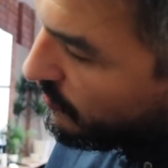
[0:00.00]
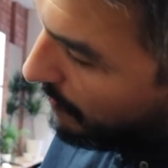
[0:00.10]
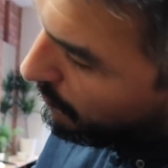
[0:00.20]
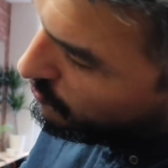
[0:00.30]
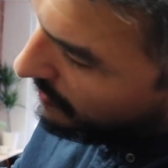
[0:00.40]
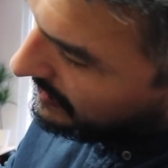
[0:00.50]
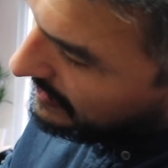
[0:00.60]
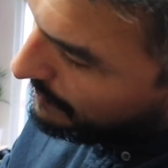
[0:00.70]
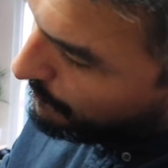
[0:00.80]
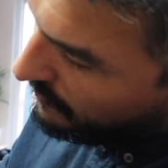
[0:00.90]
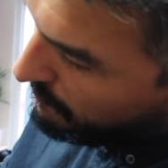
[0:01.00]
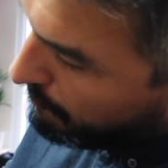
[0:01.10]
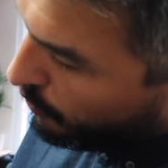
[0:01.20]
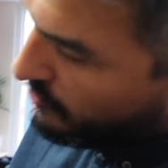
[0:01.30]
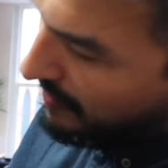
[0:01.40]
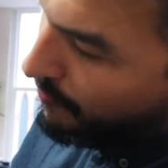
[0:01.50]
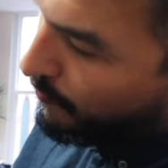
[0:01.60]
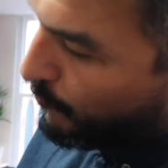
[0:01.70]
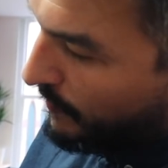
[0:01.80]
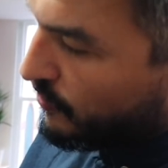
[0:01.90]
So I want to try and keep as much length
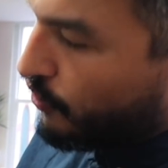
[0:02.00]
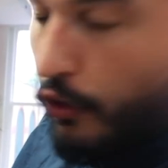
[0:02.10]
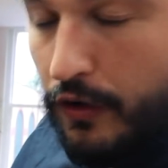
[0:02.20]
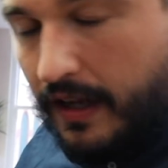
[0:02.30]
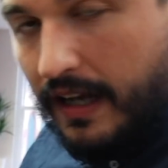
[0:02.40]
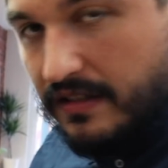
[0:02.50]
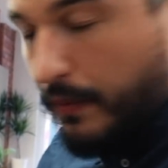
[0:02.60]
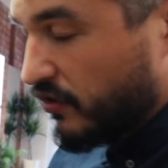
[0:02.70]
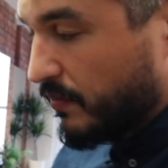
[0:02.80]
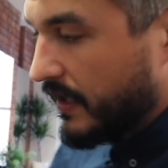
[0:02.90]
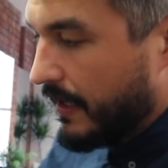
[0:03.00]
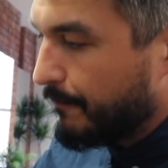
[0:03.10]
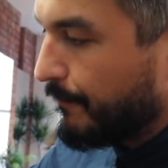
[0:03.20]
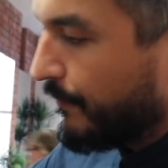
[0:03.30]
through this corner as I possibly can.